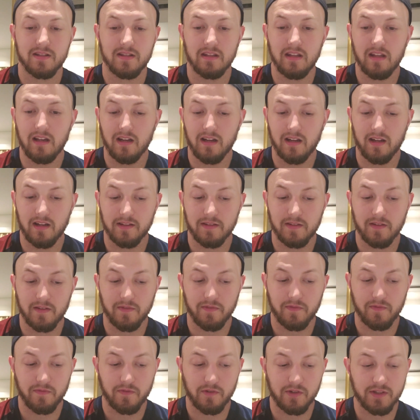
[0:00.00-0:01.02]
The
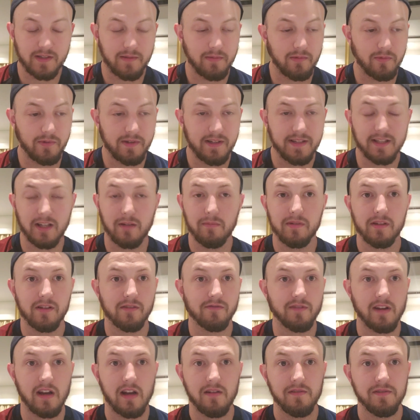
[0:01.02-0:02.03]
first couple weeks I'll be
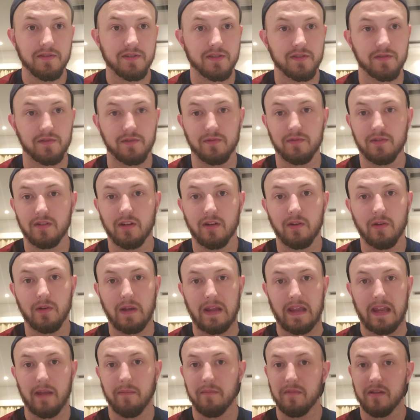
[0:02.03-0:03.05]
around, so
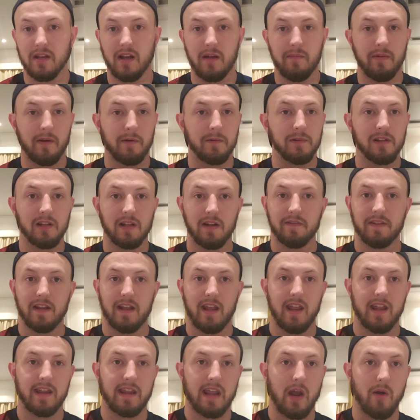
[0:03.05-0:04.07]
hit me up. I would love to
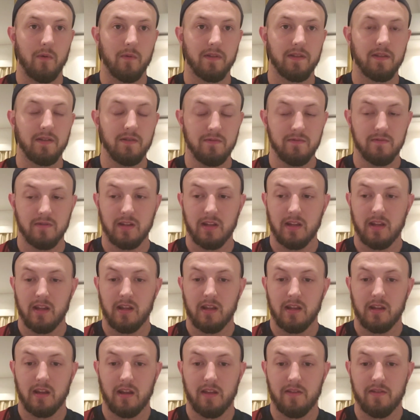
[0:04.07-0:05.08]
hang out with you.
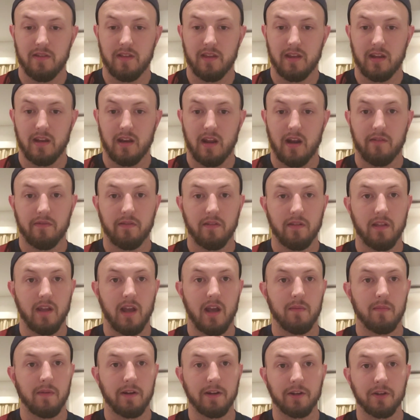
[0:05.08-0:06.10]
And then after
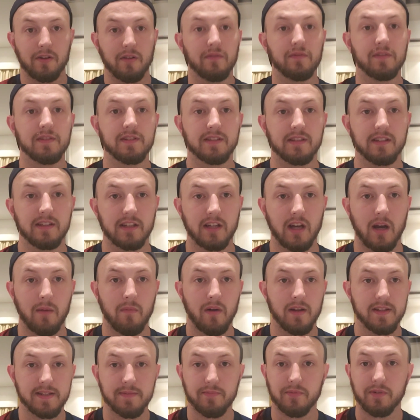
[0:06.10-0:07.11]
that, my girlfriend's gonna come
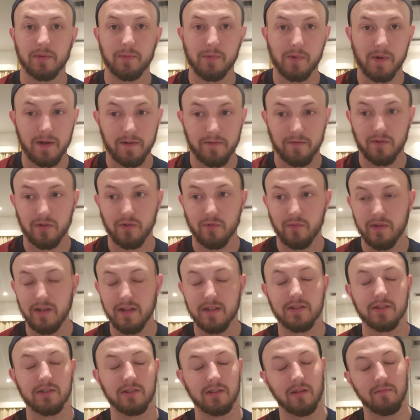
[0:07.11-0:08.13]
on spring break for a
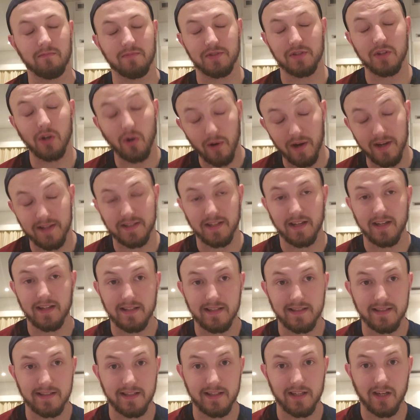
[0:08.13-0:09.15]
week, so I'm so
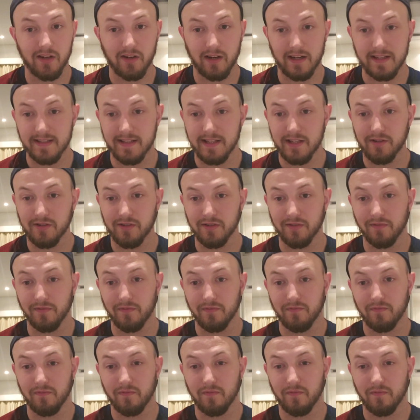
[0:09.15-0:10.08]
excited to see her. I see her in